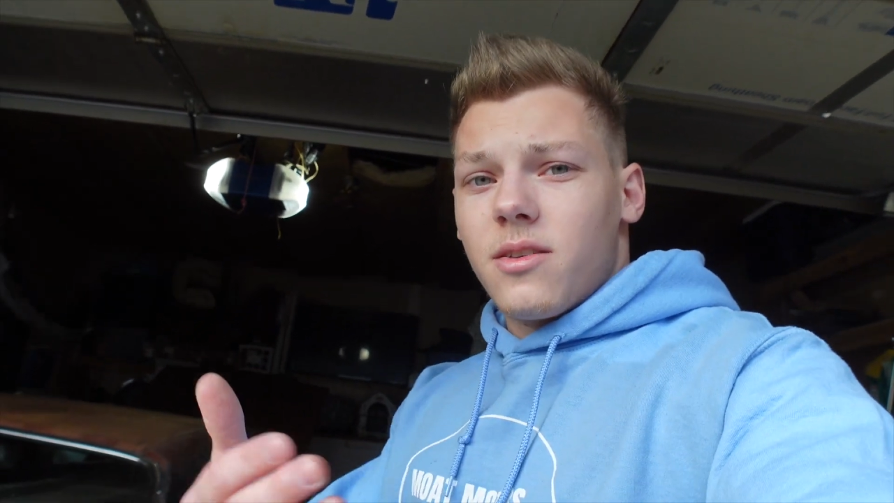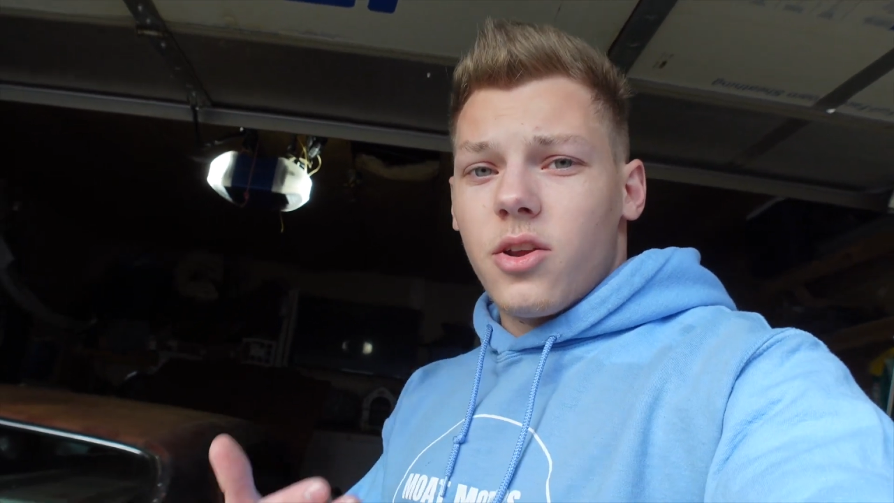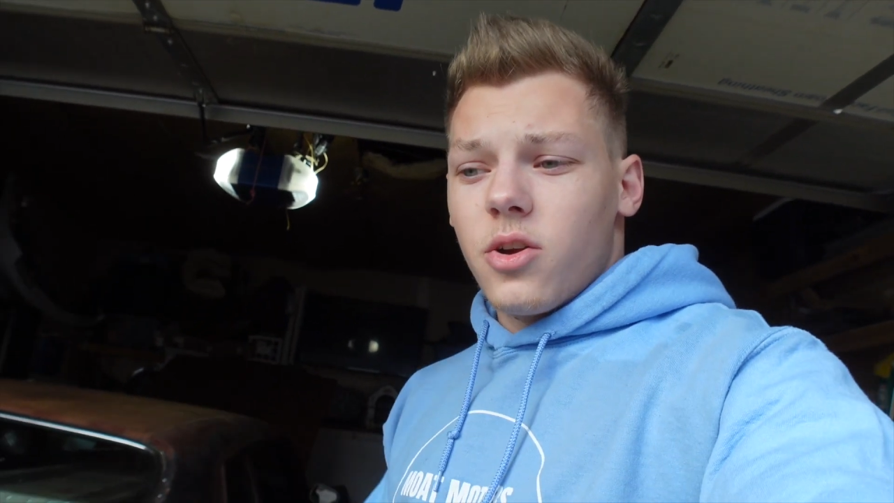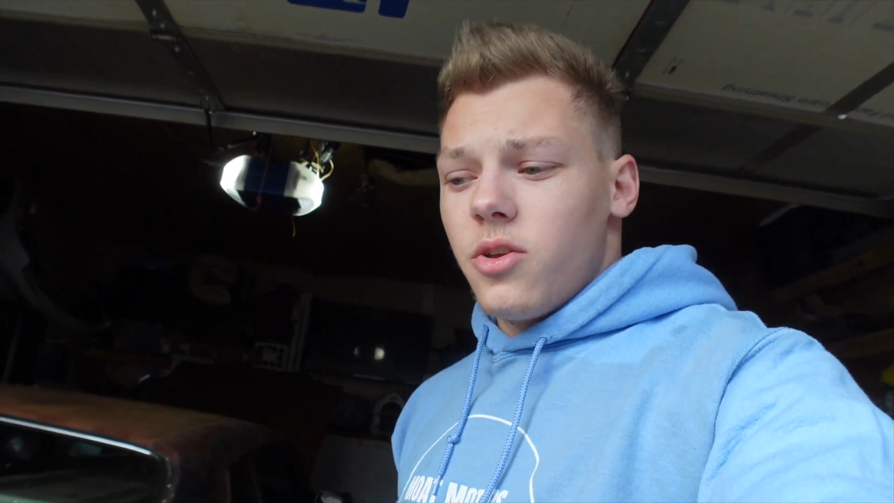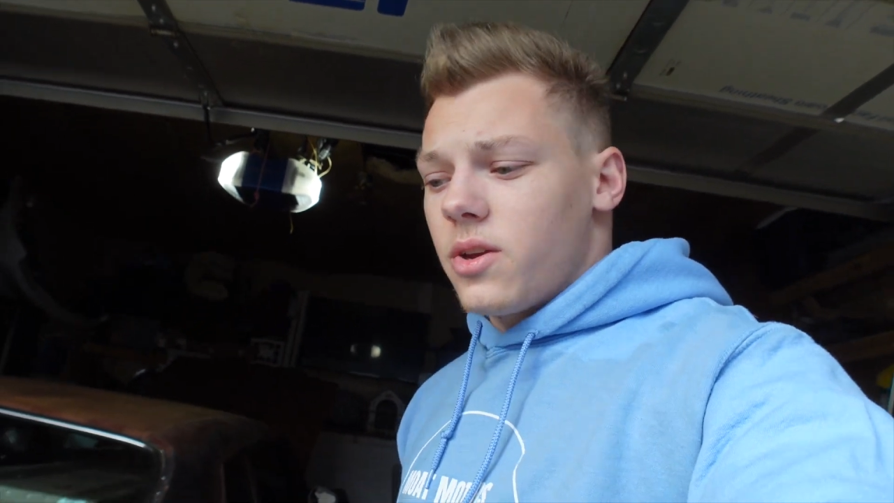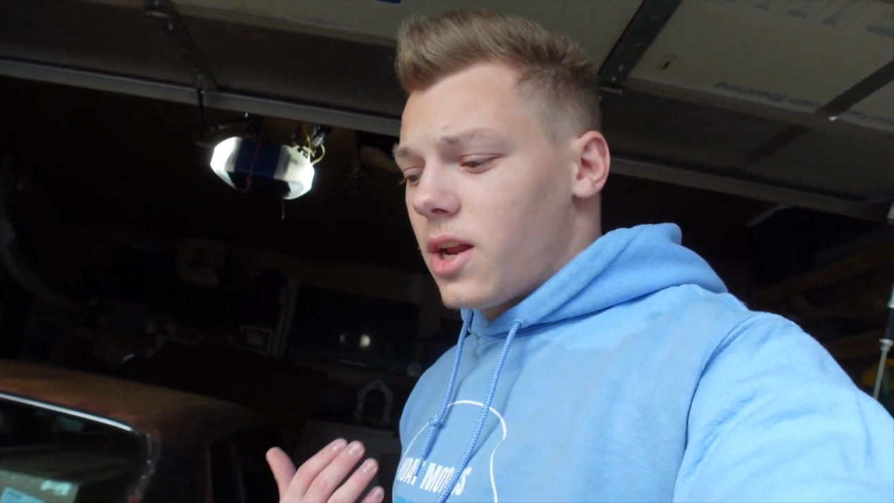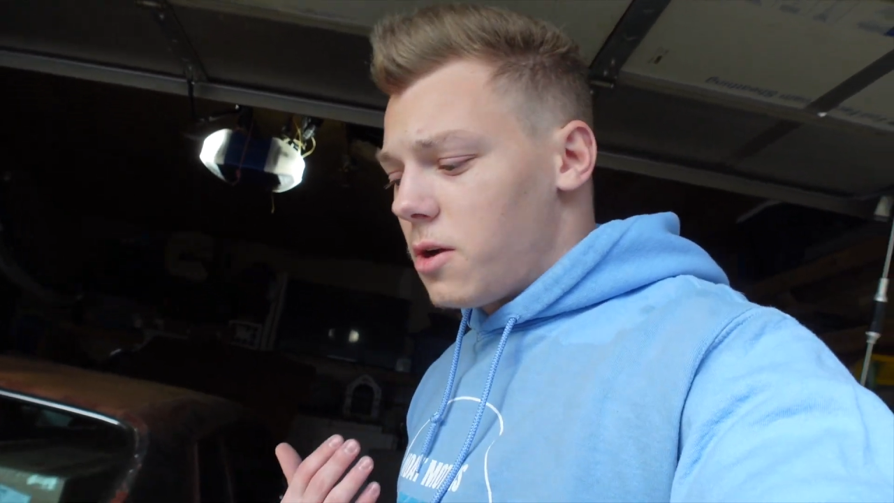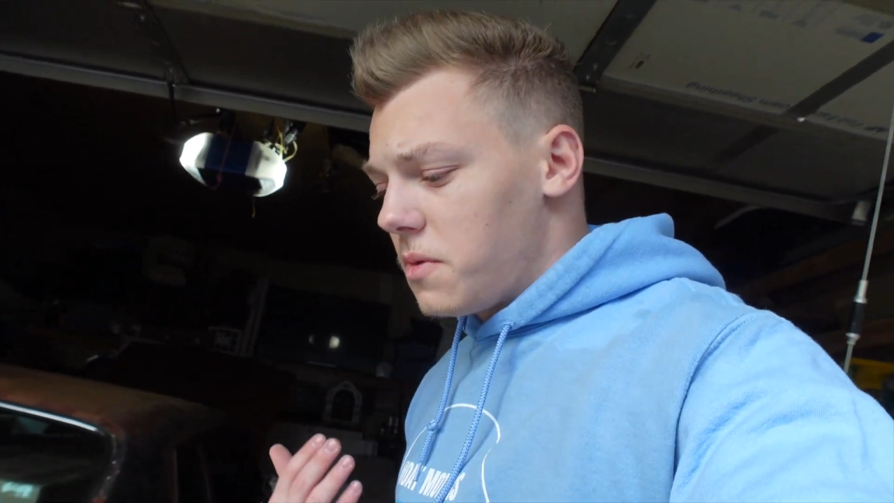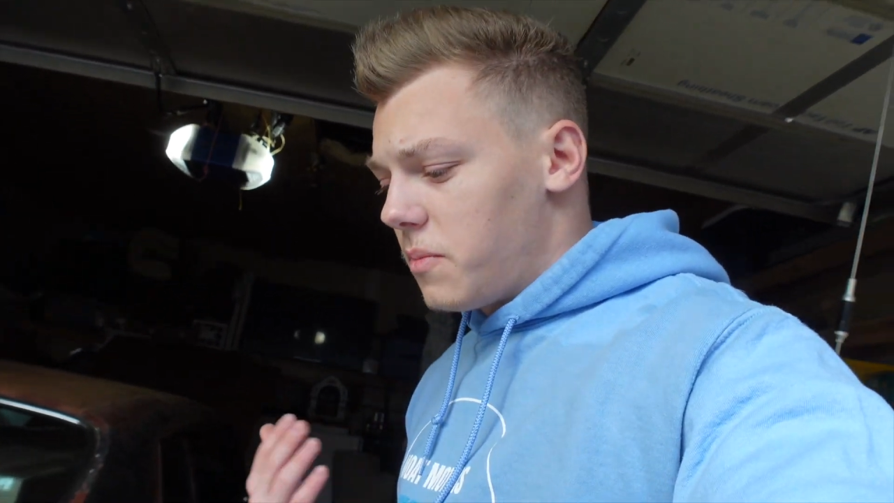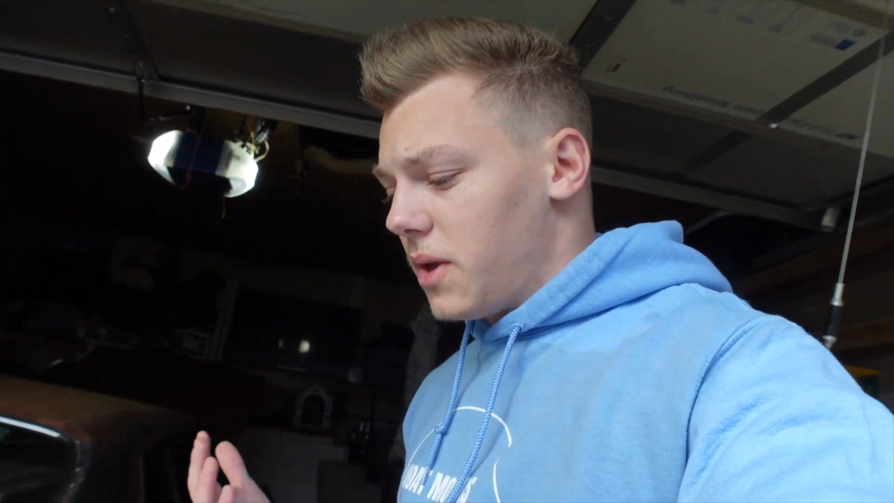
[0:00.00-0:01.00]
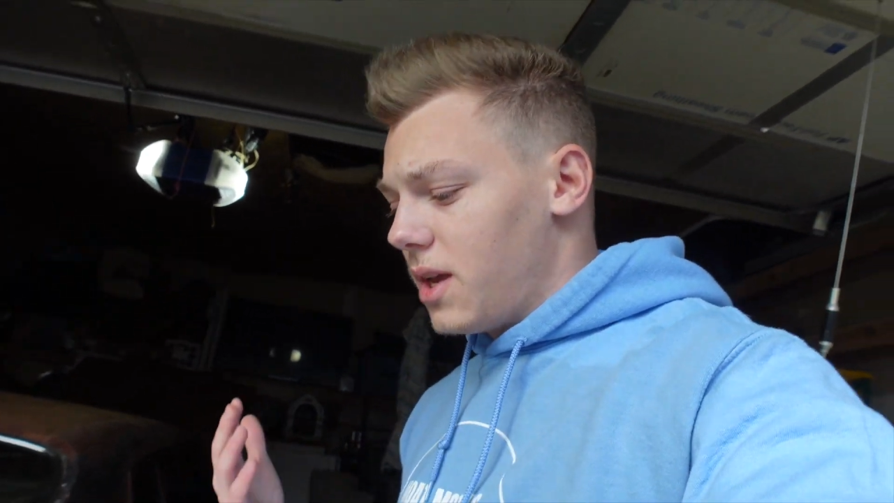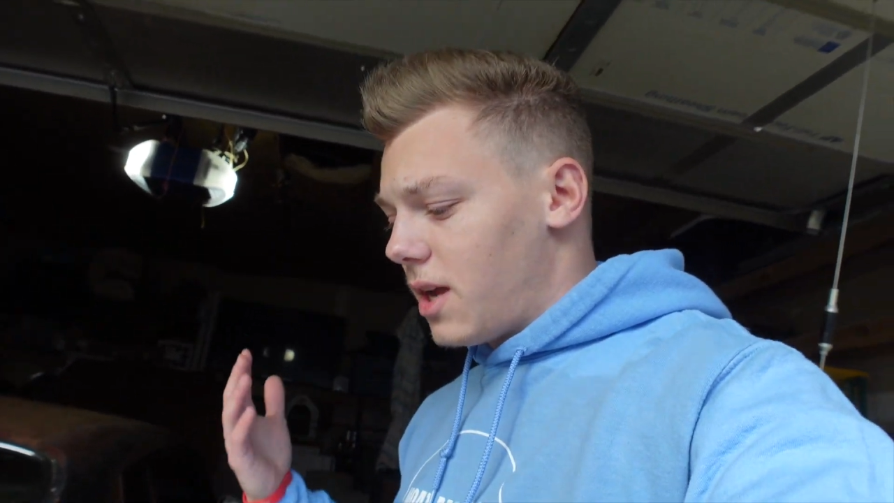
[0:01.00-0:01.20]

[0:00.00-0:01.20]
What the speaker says: You know, you can help me pick.